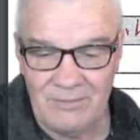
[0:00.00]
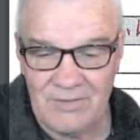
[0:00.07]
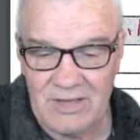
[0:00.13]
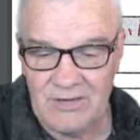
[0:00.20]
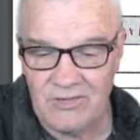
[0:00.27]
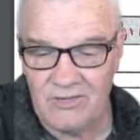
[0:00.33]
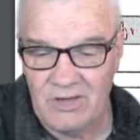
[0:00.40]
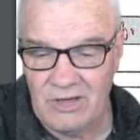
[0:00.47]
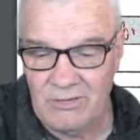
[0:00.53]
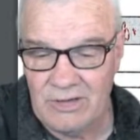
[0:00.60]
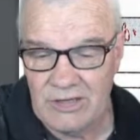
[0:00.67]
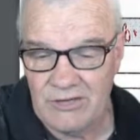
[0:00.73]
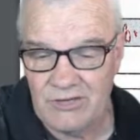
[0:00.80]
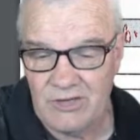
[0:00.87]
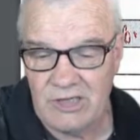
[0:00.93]

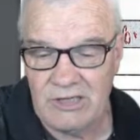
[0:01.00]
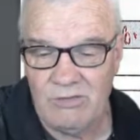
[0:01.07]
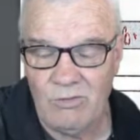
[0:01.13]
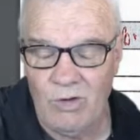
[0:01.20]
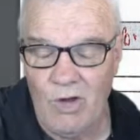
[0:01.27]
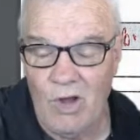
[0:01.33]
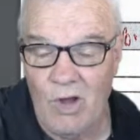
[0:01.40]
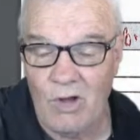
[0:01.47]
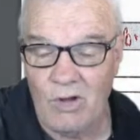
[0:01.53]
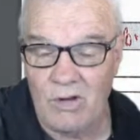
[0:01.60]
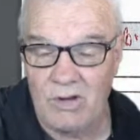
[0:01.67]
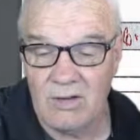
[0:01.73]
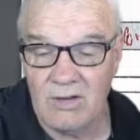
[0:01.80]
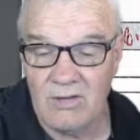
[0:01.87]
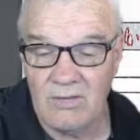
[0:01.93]
seriously
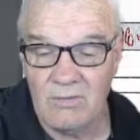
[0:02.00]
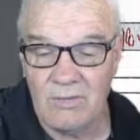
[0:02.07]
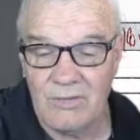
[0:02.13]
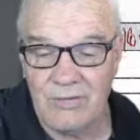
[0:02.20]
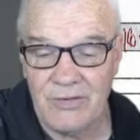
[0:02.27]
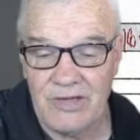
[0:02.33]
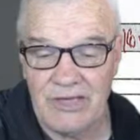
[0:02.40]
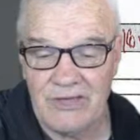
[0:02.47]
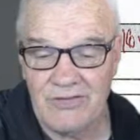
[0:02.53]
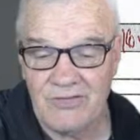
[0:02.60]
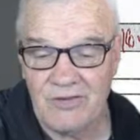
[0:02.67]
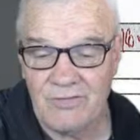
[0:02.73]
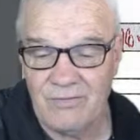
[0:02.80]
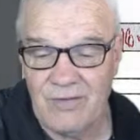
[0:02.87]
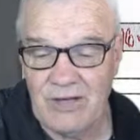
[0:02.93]
wrong with
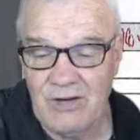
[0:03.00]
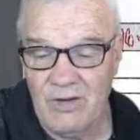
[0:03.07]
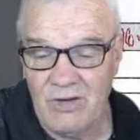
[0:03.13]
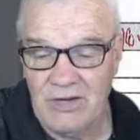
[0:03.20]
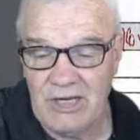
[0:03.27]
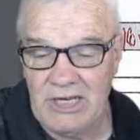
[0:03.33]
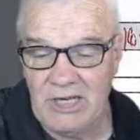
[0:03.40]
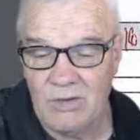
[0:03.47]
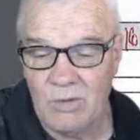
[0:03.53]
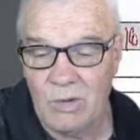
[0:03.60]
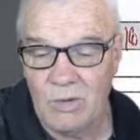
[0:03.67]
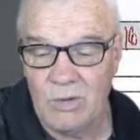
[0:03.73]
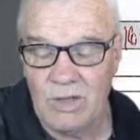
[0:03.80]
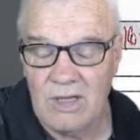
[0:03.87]
these. If they're not equal,